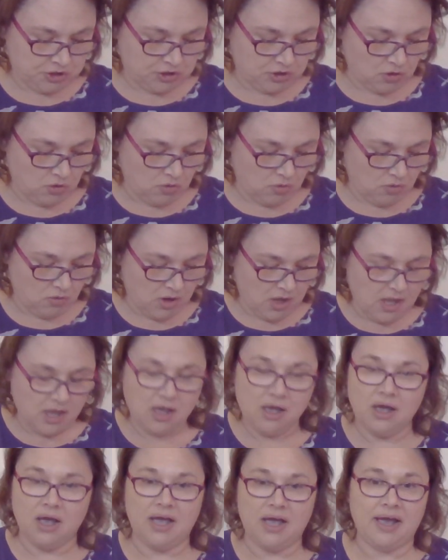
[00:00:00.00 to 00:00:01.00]
So
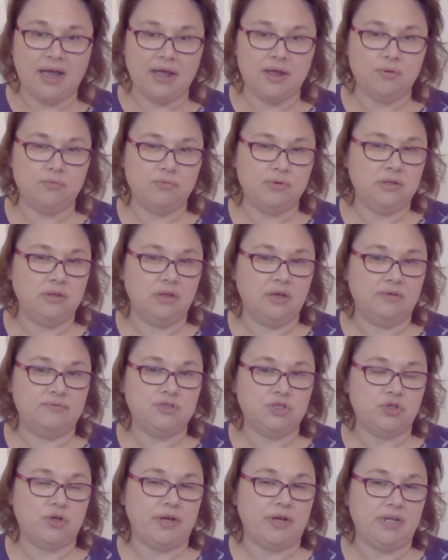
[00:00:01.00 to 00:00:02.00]
I would love
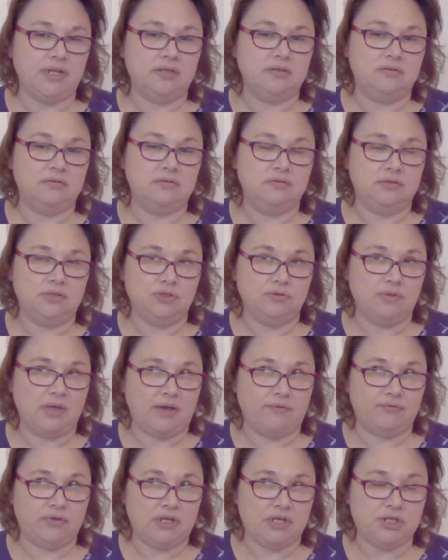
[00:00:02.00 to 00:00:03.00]
to try to do
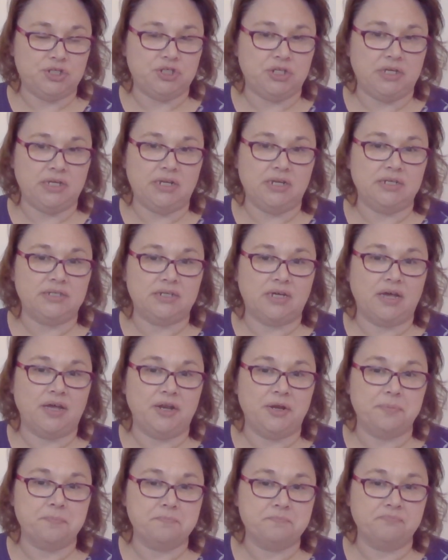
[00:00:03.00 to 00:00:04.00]
that finish and get it
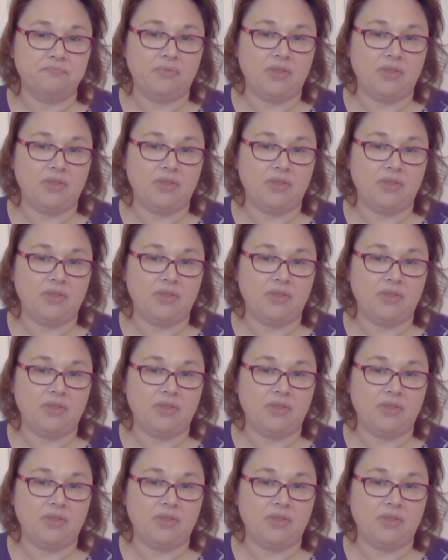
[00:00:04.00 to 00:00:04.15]
done,